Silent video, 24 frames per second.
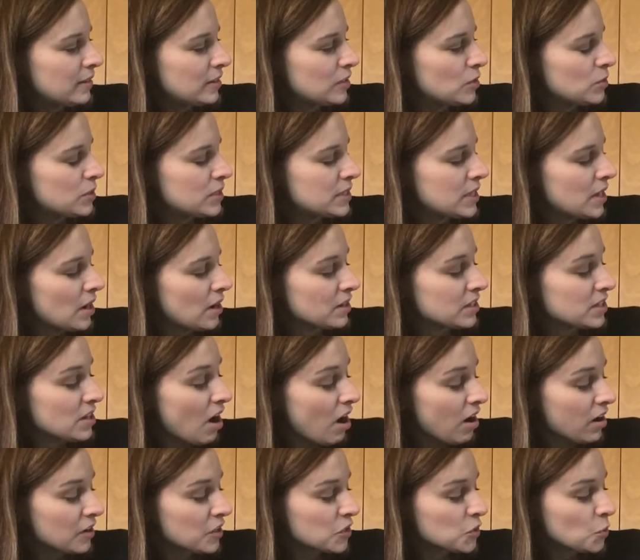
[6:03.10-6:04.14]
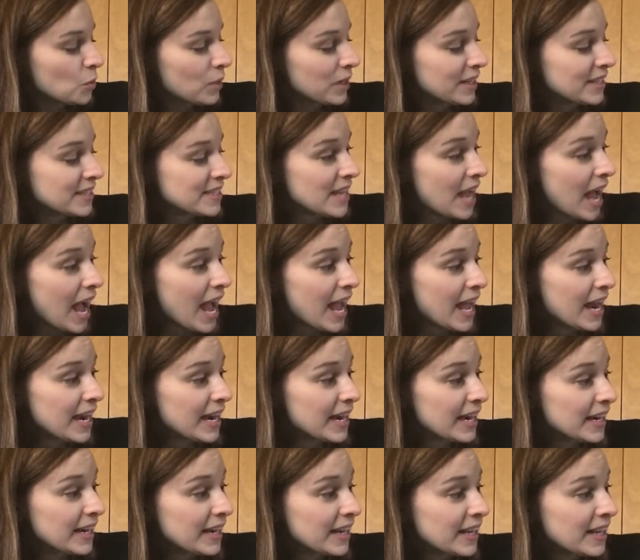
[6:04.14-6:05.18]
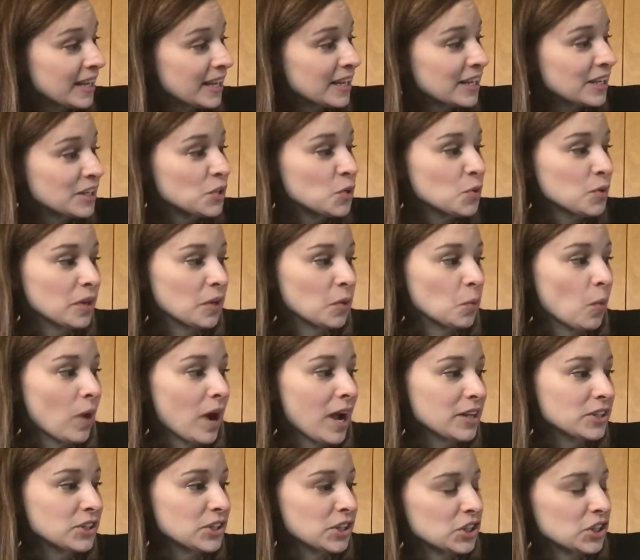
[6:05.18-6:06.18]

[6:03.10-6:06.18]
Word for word: You see our tongues when it's hot. You can watch